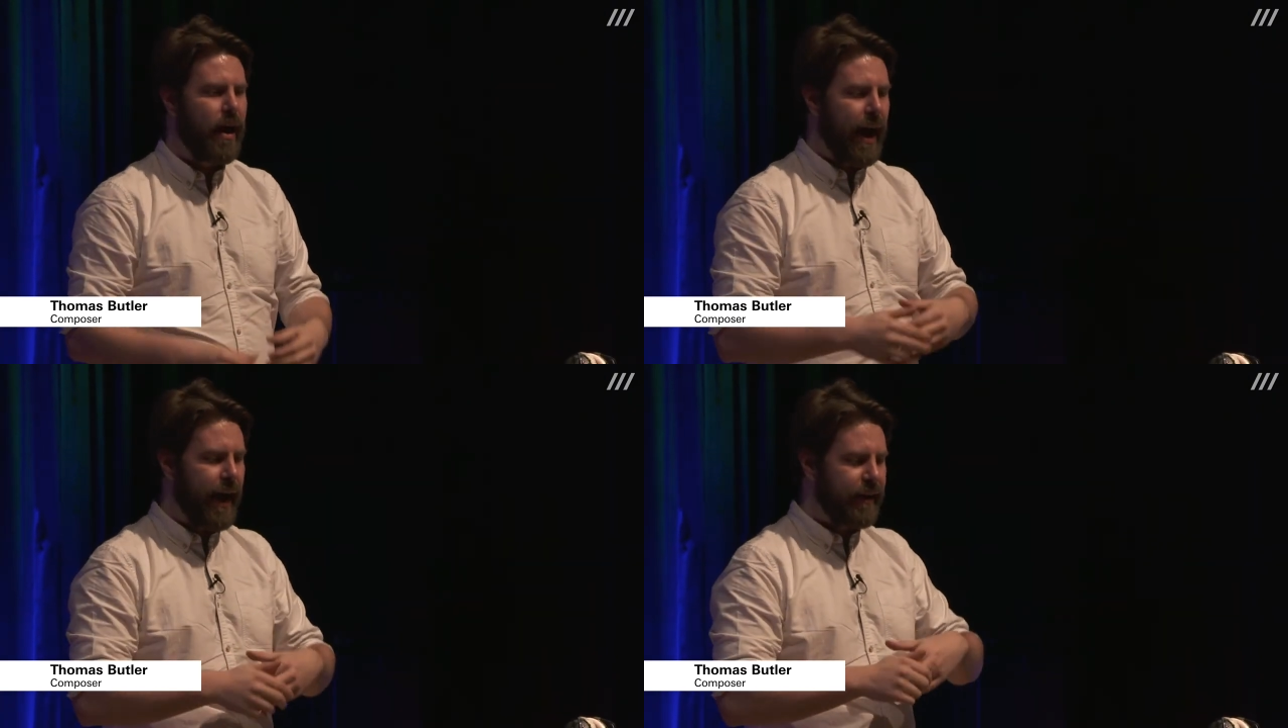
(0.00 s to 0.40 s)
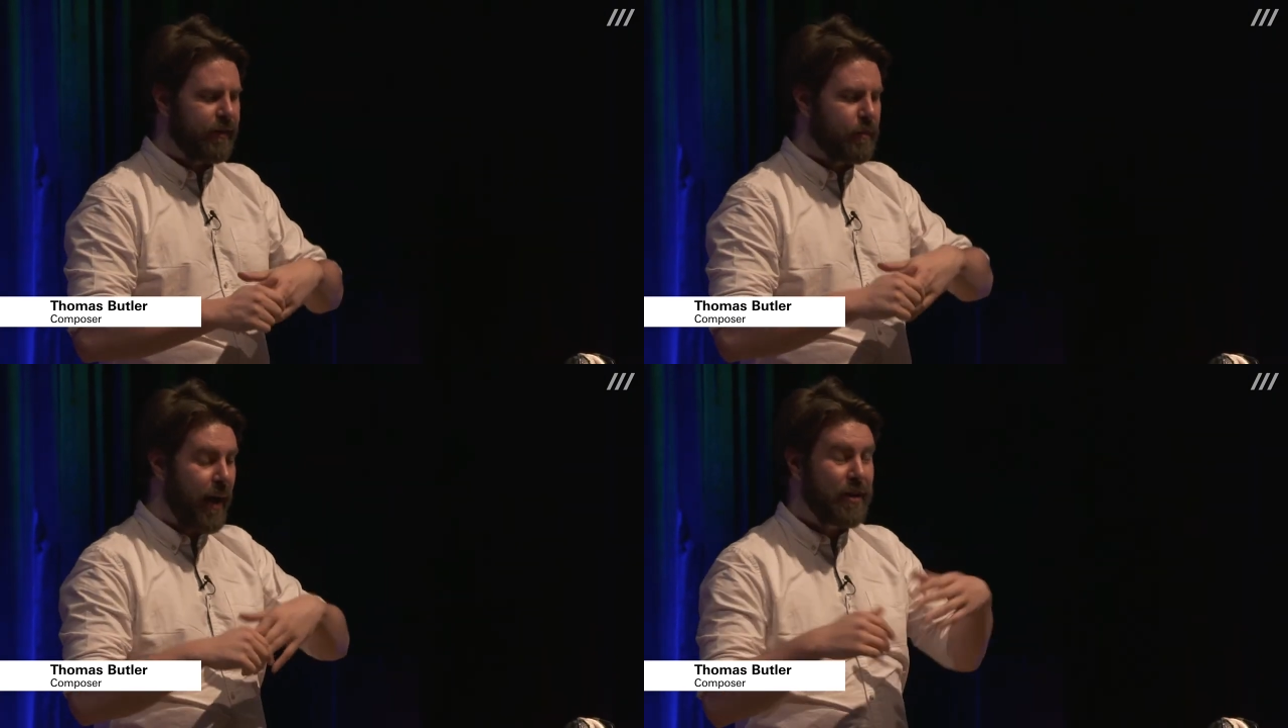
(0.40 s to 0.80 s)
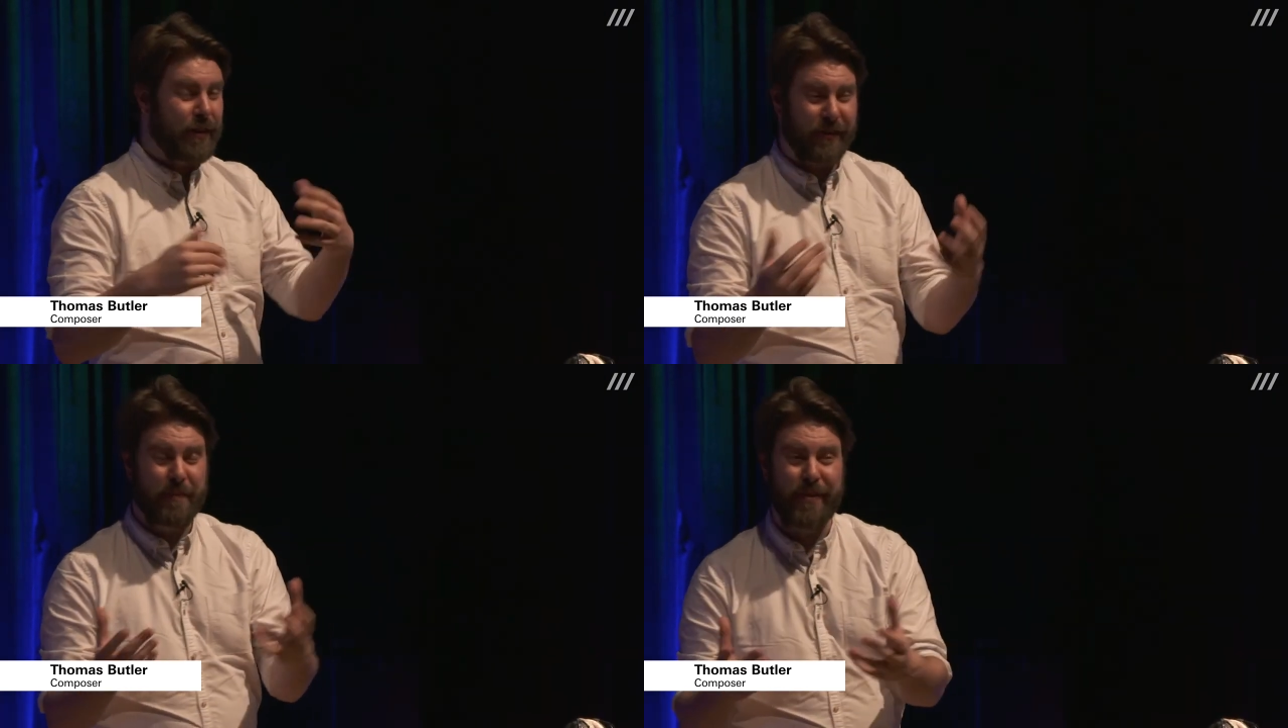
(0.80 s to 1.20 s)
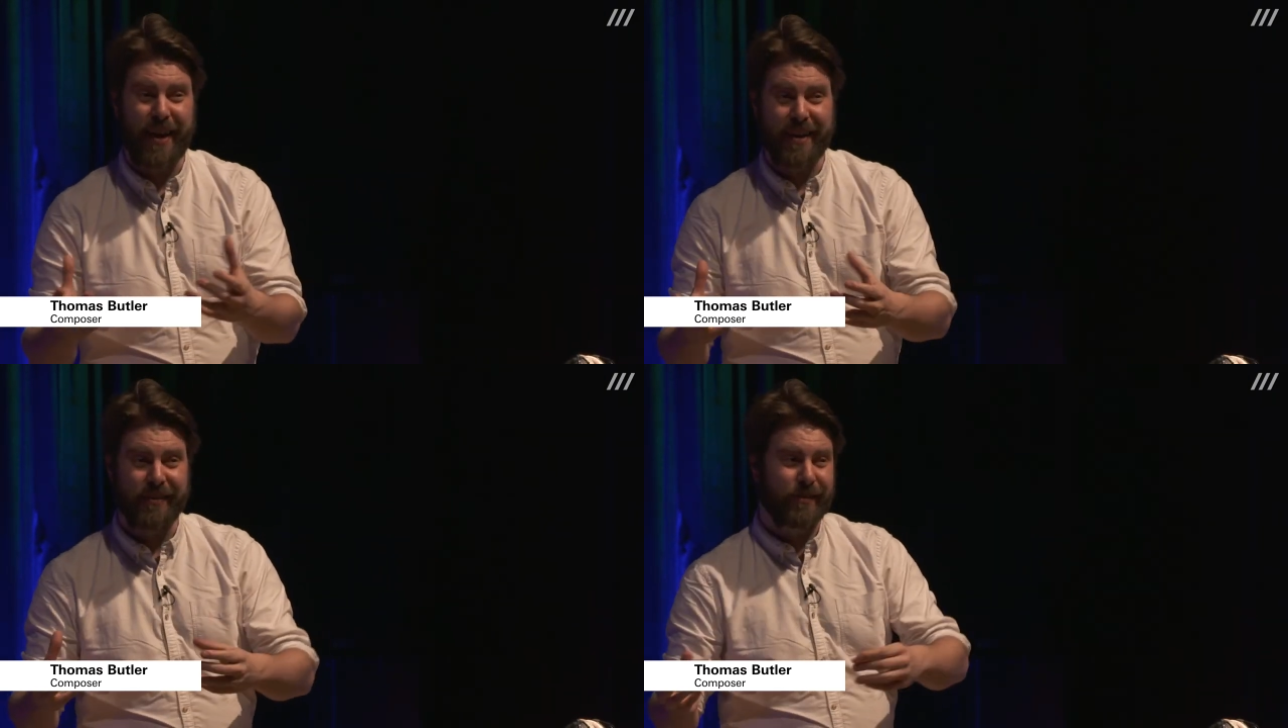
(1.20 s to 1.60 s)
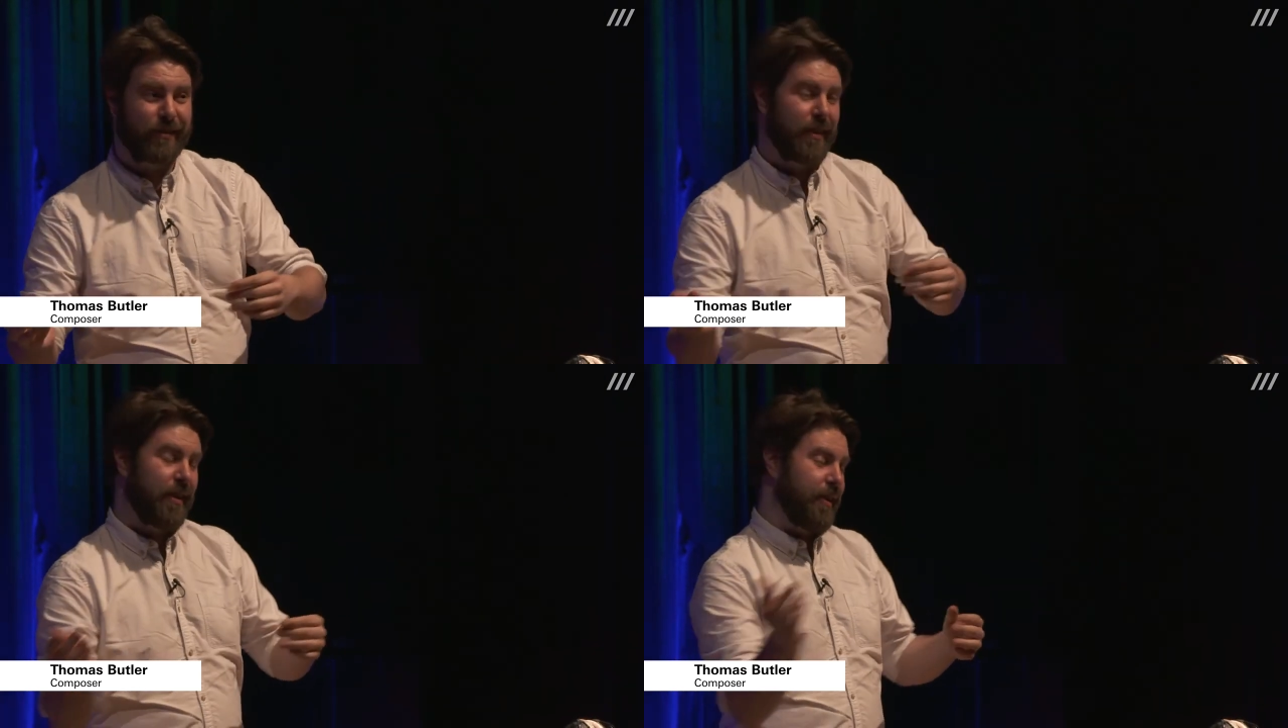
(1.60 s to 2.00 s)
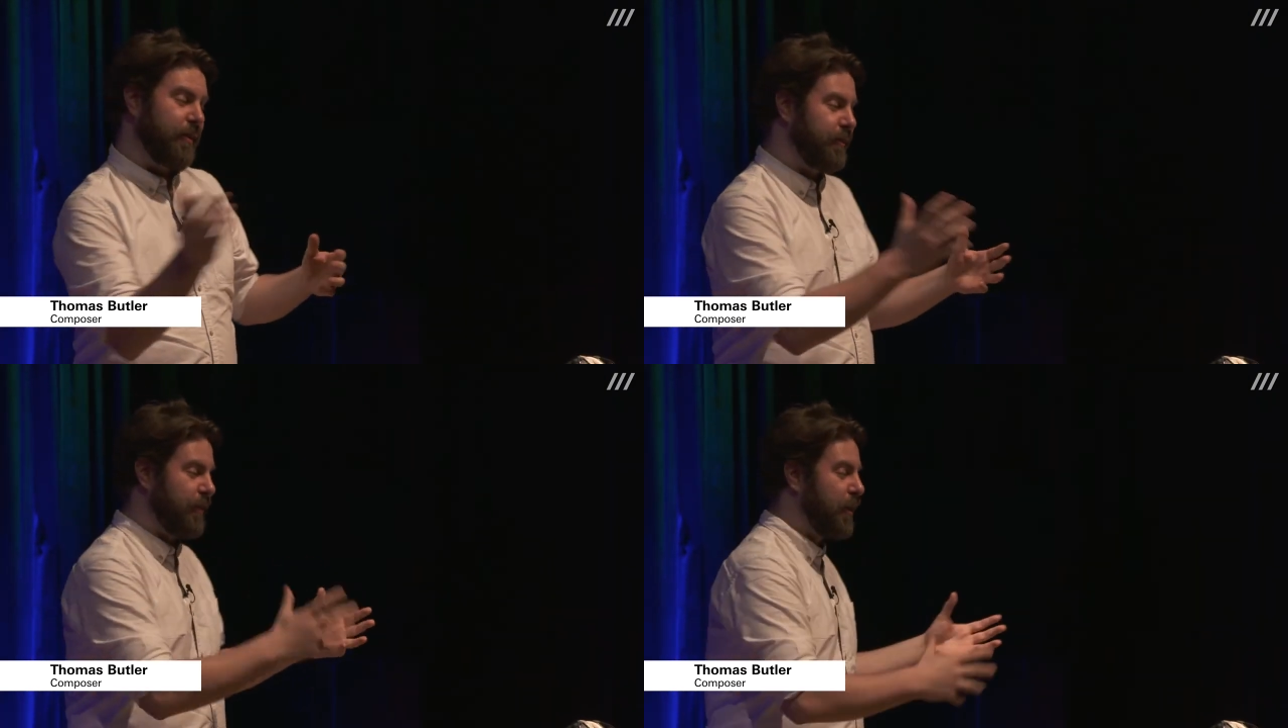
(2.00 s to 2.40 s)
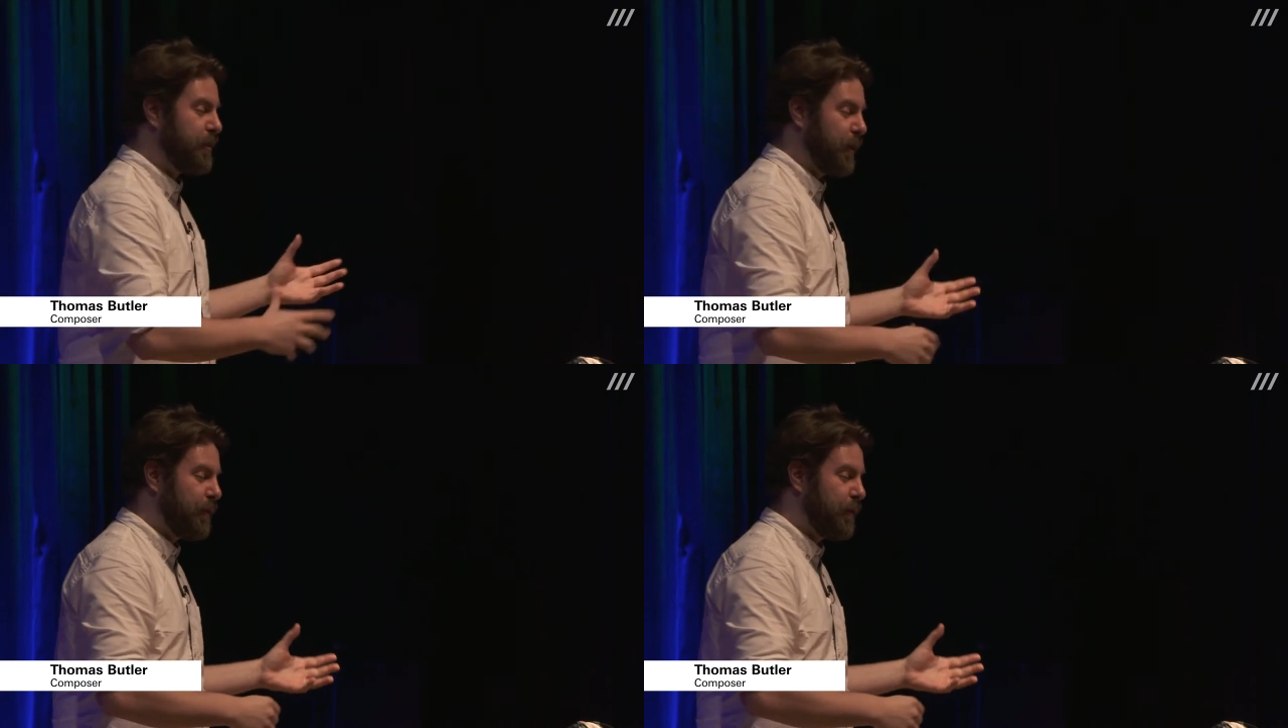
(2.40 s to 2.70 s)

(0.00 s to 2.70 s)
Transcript: And my interest in place started